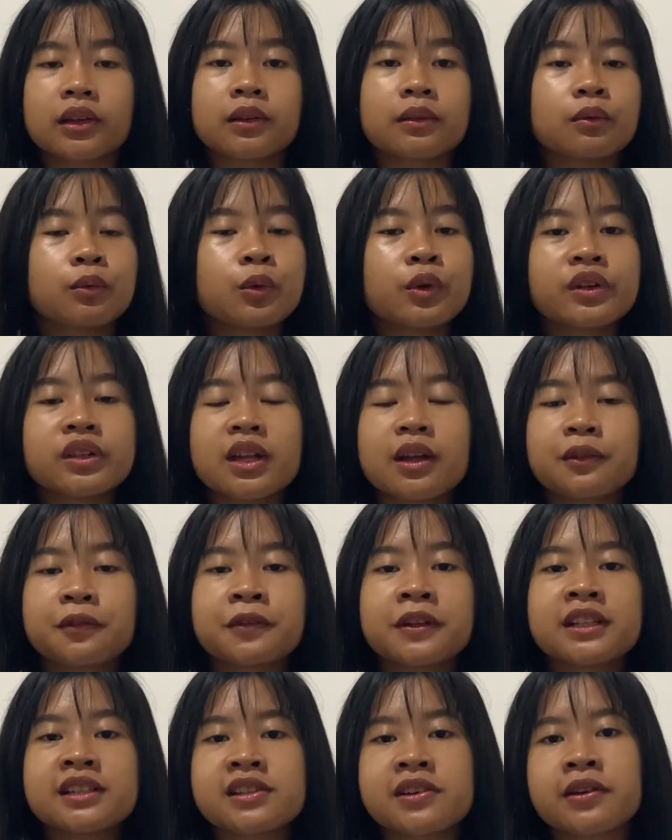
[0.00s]
we're not
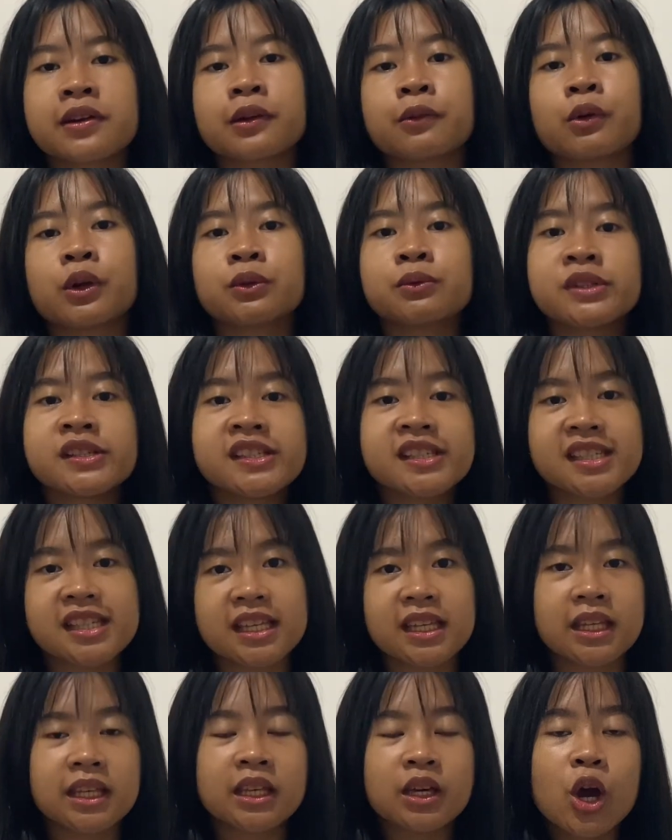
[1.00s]
filtering what we see,
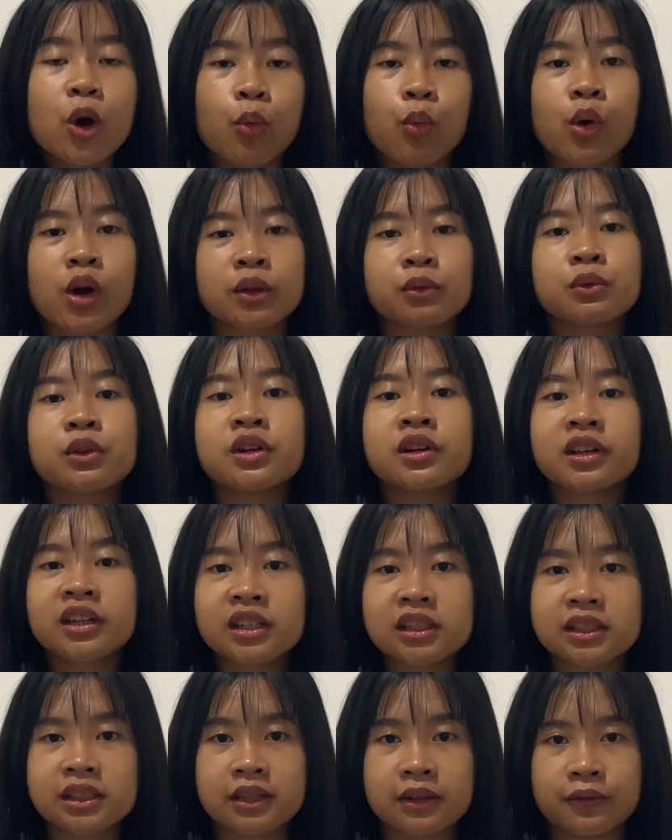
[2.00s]
what we heard
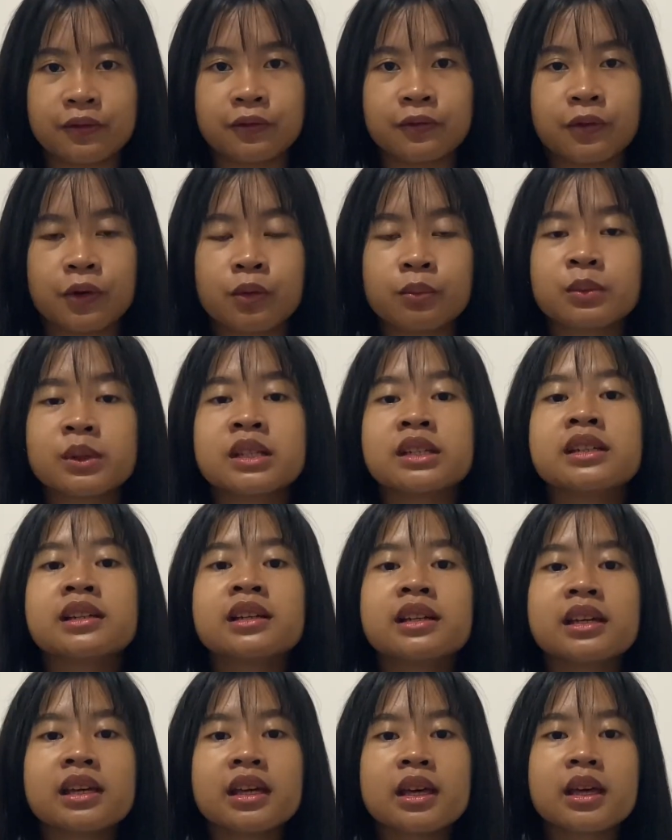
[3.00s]
from the
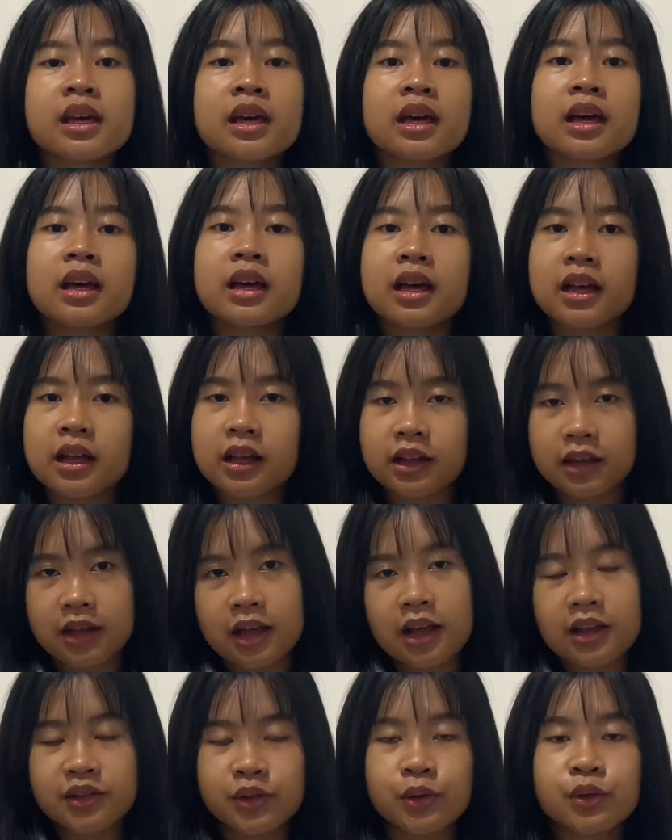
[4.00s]

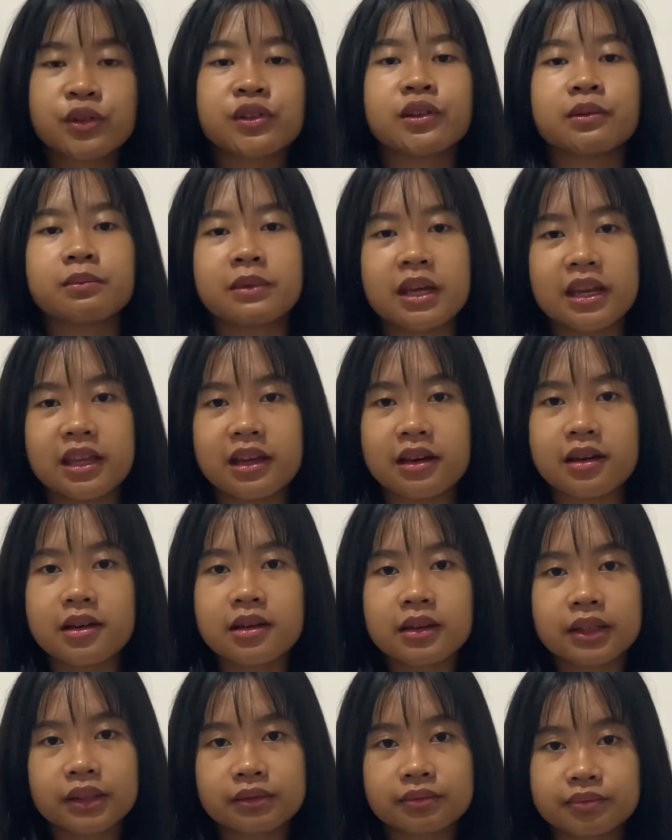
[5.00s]
social media.
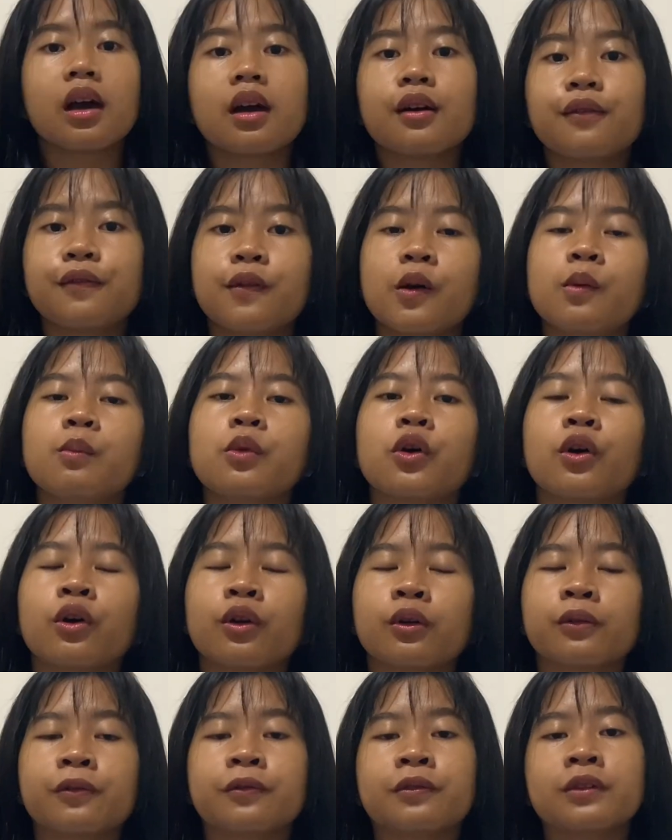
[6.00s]
FOMO or
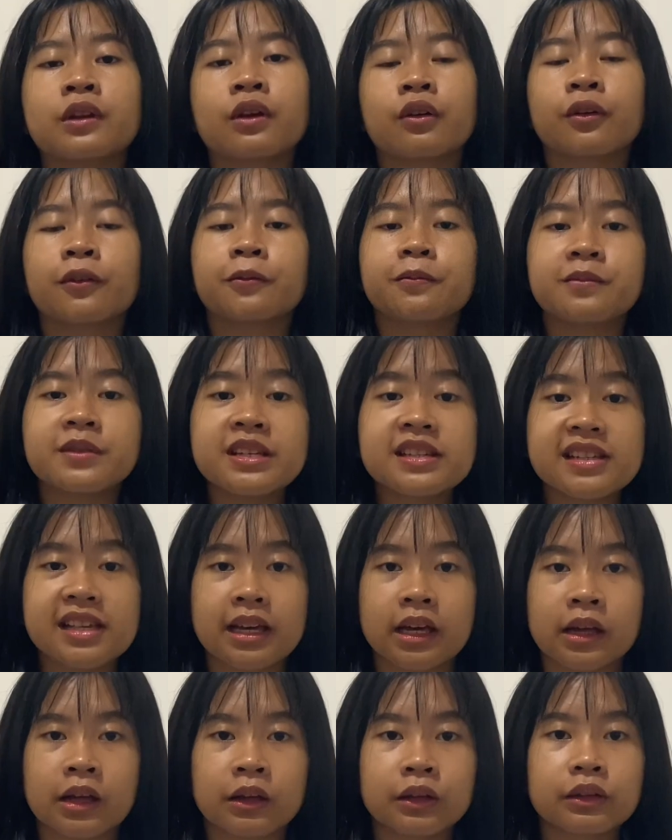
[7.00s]
fear of missing
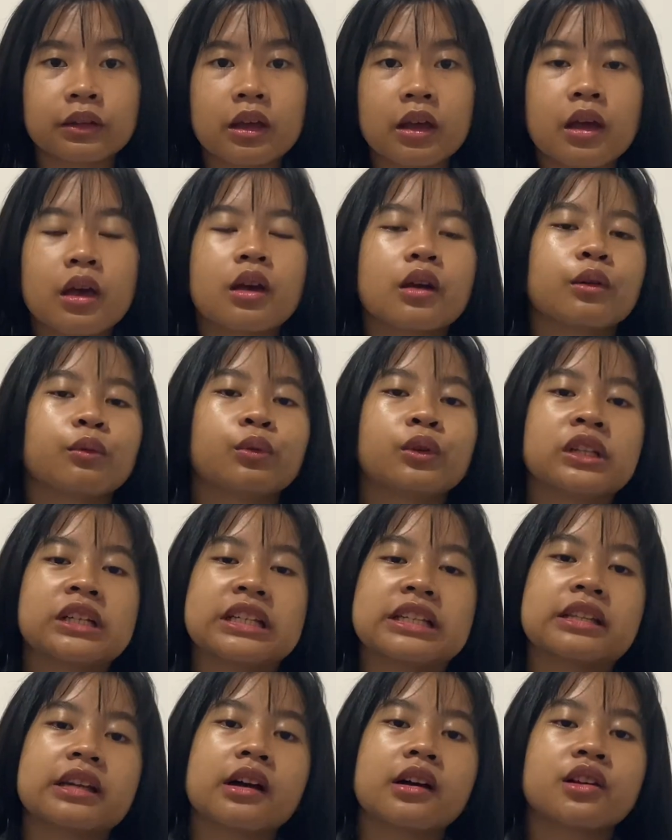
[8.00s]
out will lead
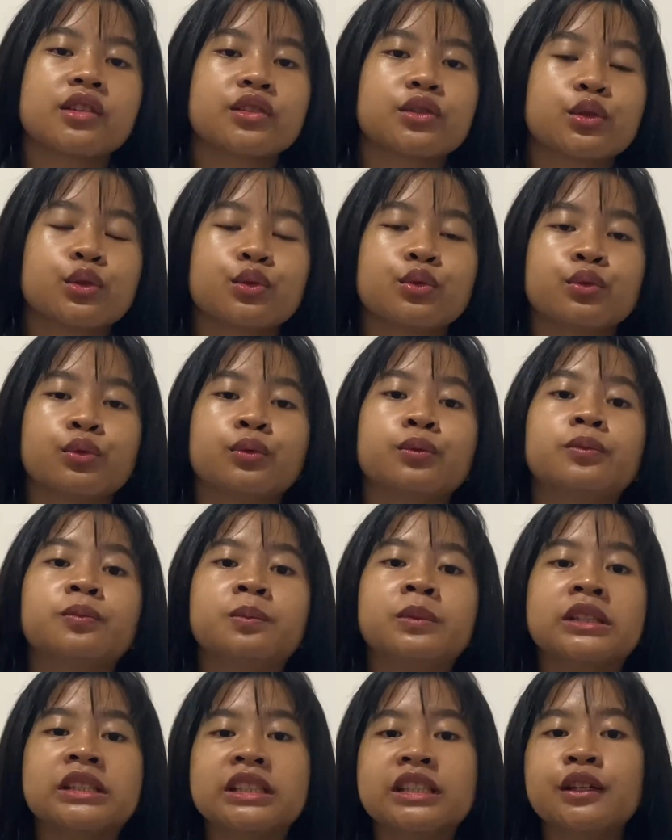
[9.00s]
us to
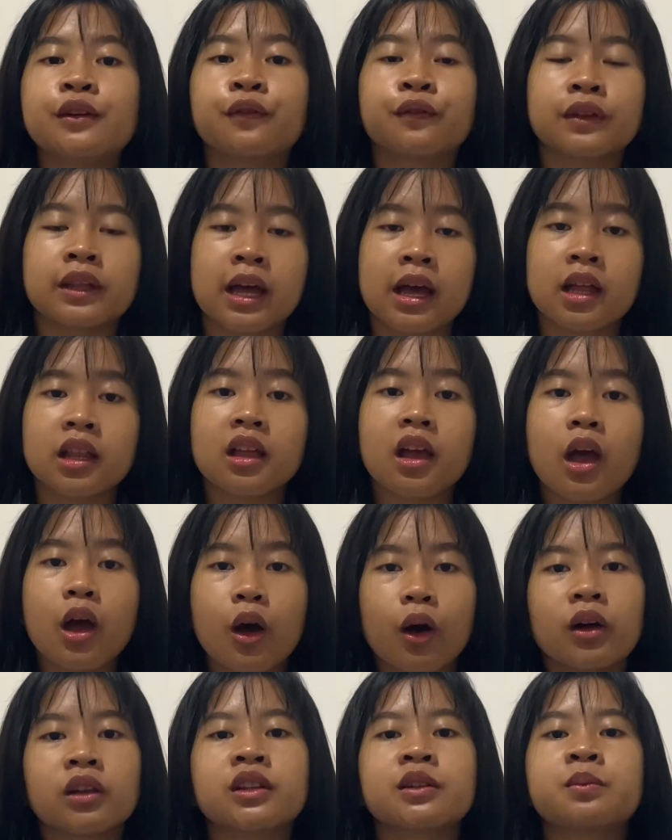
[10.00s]
believe that
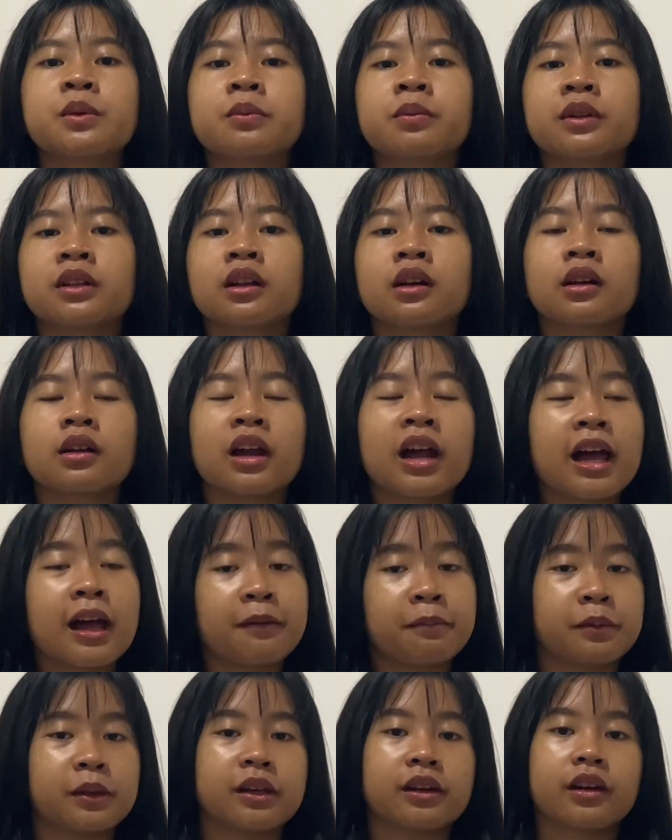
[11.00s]
other people are
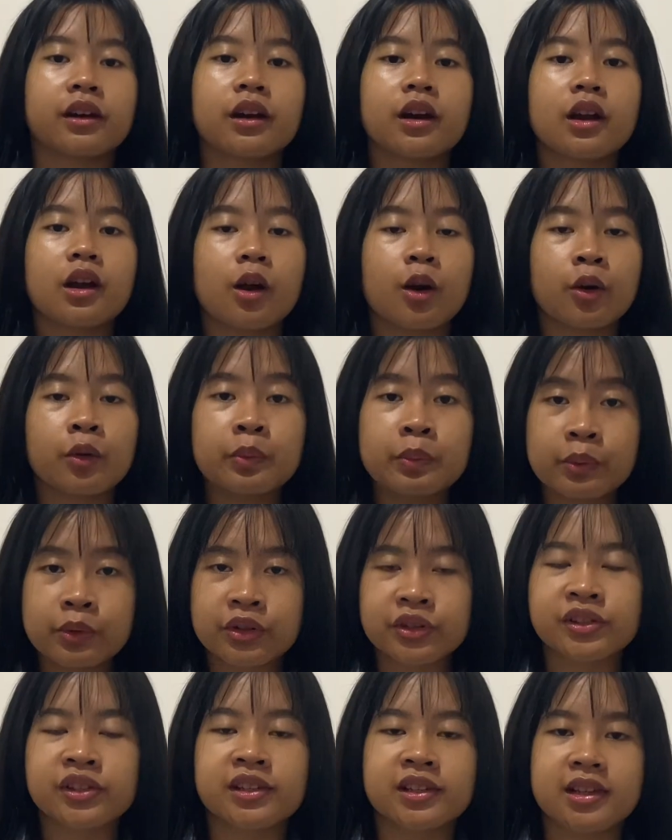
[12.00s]
happier or more
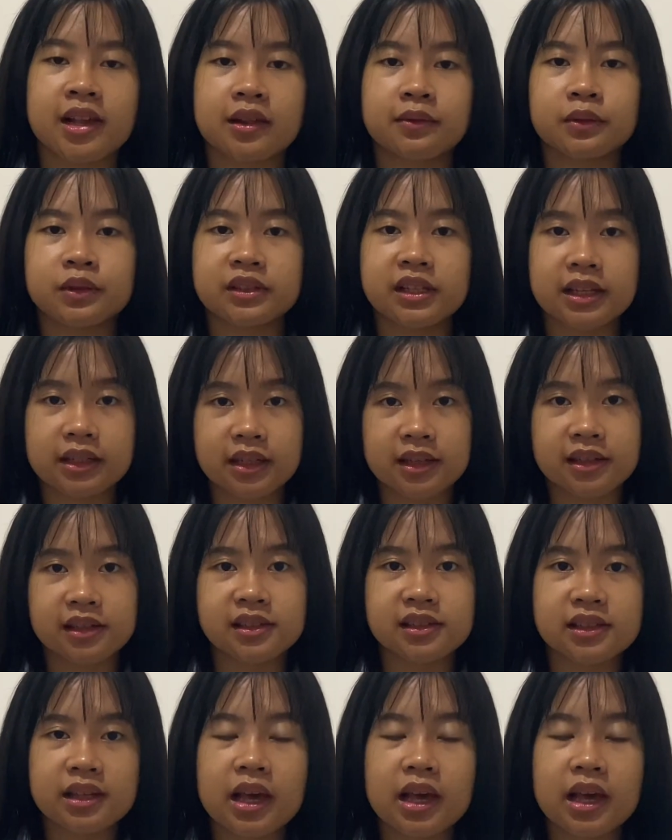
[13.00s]
successful than us.